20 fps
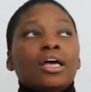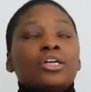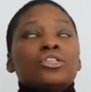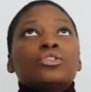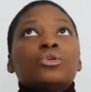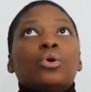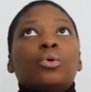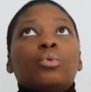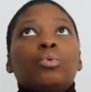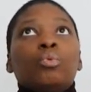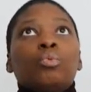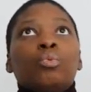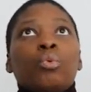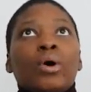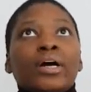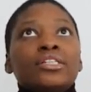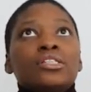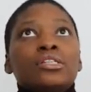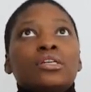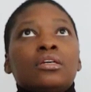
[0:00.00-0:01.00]
So
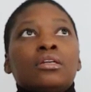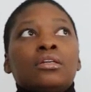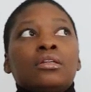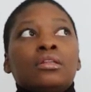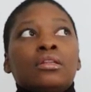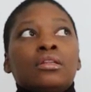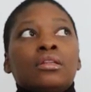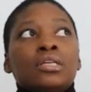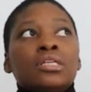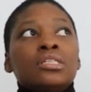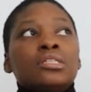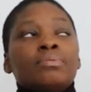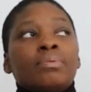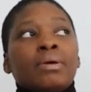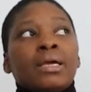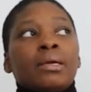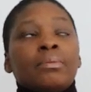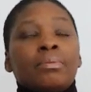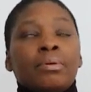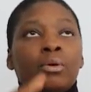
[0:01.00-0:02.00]
what this
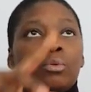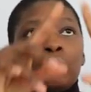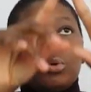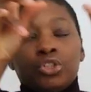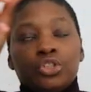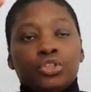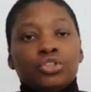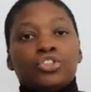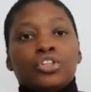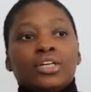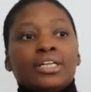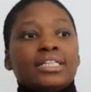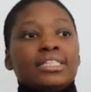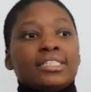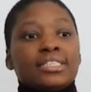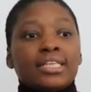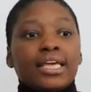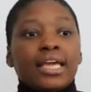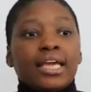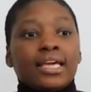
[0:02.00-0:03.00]
paper would usually
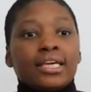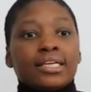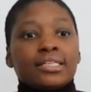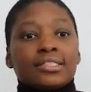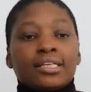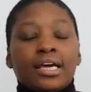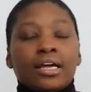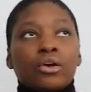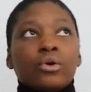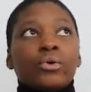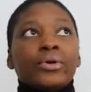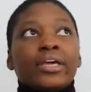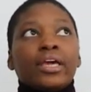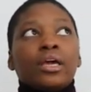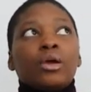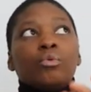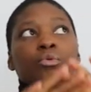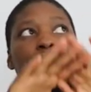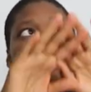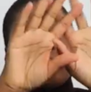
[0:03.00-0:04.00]
say is that,
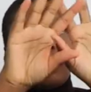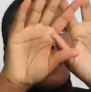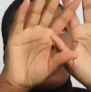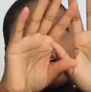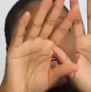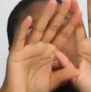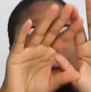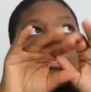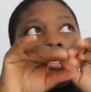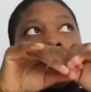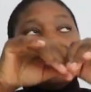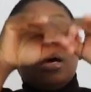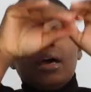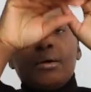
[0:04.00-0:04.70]
okay, we've got